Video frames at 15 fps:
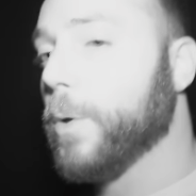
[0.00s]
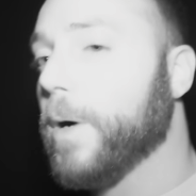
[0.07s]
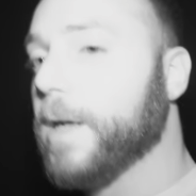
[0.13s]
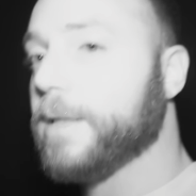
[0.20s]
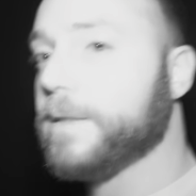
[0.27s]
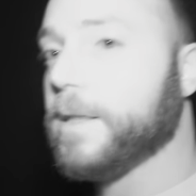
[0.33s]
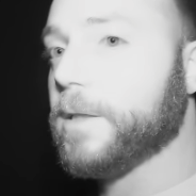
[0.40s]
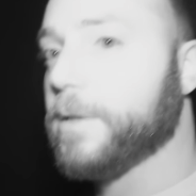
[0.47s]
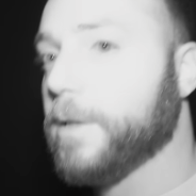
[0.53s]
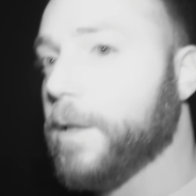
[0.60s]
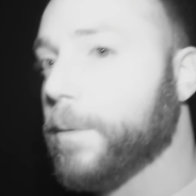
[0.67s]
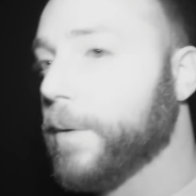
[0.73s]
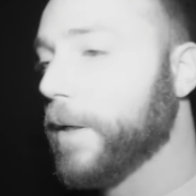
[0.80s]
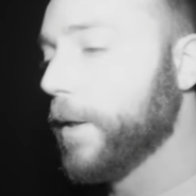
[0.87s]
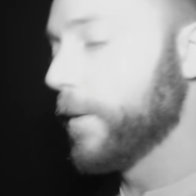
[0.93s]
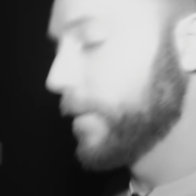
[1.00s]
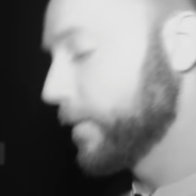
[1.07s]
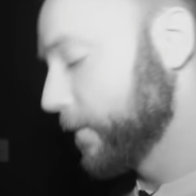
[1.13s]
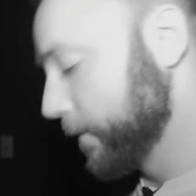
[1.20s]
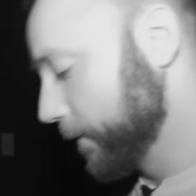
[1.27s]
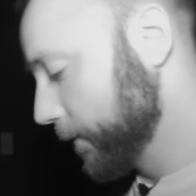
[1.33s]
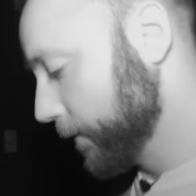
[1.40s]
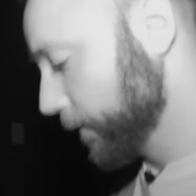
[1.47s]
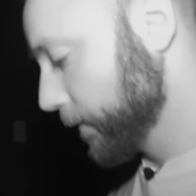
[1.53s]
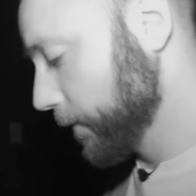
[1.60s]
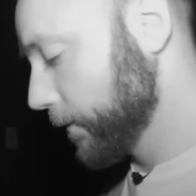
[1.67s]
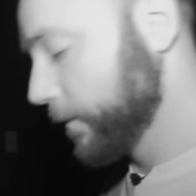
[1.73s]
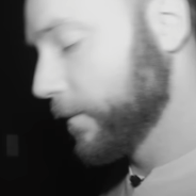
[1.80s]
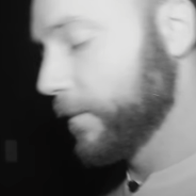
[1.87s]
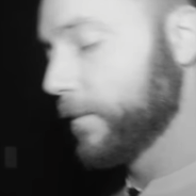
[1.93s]
a quiet session. Here we go.
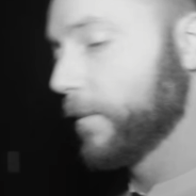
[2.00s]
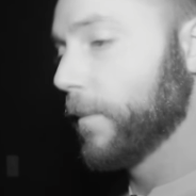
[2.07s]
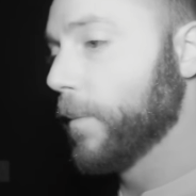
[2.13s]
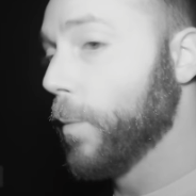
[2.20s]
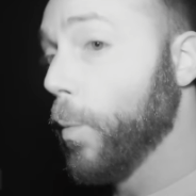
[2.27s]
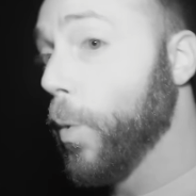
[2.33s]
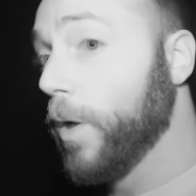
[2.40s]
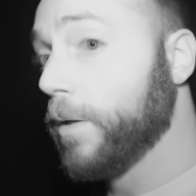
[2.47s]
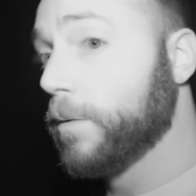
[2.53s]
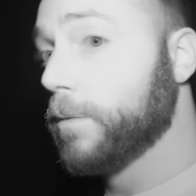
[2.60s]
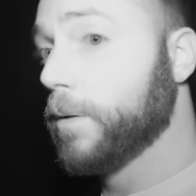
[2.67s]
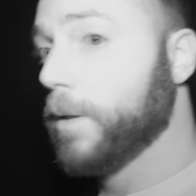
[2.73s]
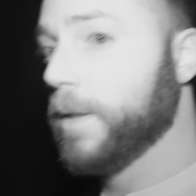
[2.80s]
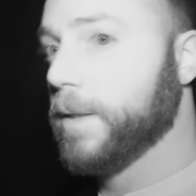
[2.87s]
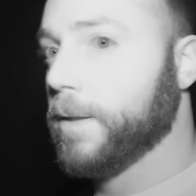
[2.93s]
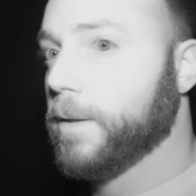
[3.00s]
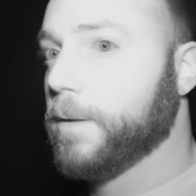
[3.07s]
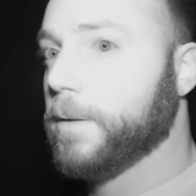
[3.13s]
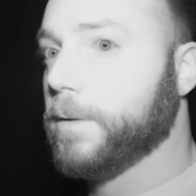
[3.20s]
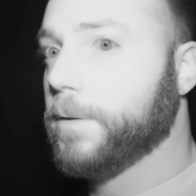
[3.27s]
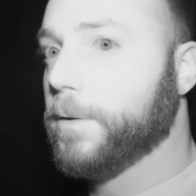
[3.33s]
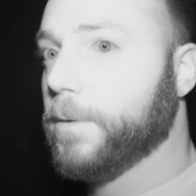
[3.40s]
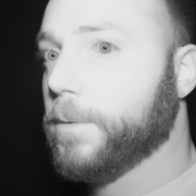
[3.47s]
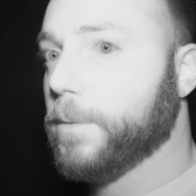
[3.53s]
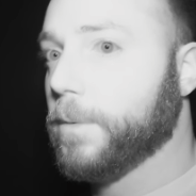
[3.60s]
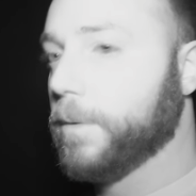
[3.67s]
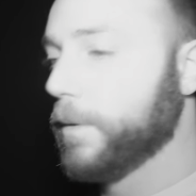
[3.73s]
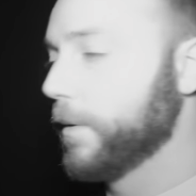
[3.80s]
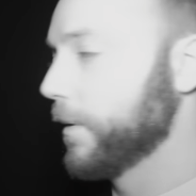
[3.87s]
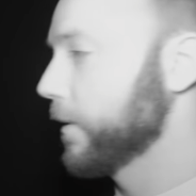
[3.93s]
One, two,
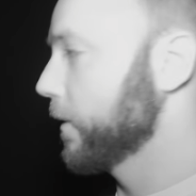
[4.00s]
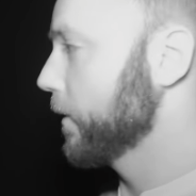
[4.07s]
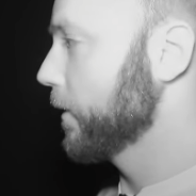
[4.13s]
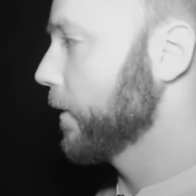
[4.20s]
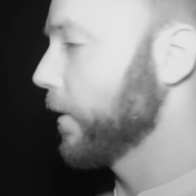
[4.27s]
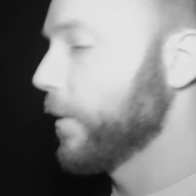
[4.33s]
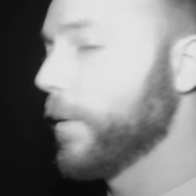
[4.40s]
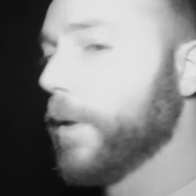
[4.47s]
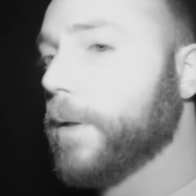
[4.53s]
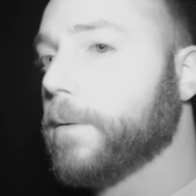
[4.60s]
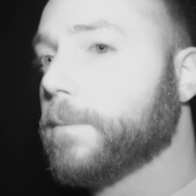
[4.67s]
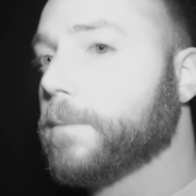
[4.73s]
three.